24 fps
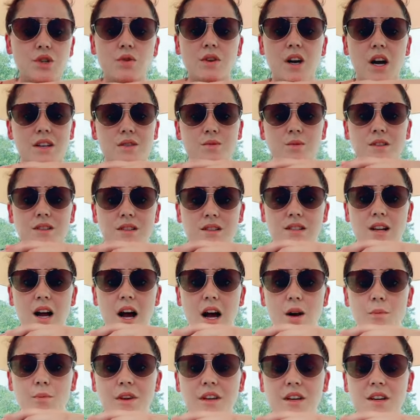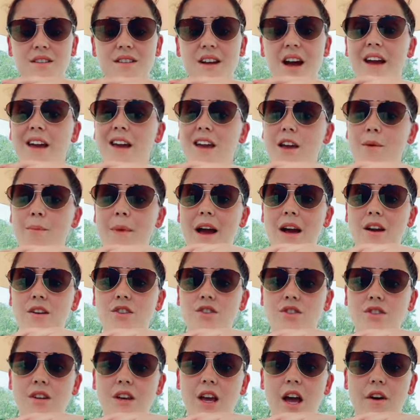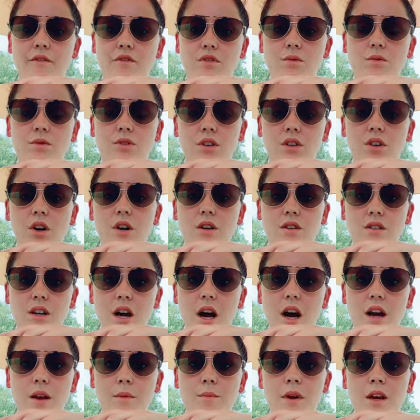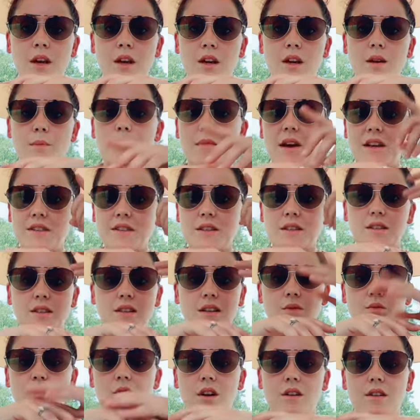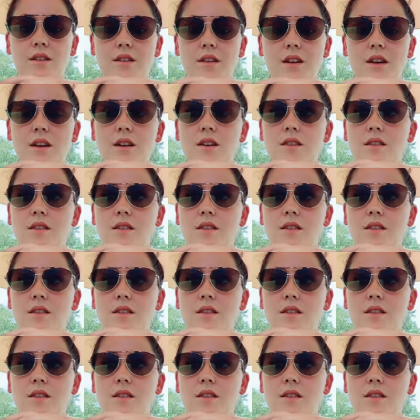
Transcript: you guys would stop because i am actually having a really hard time mentally with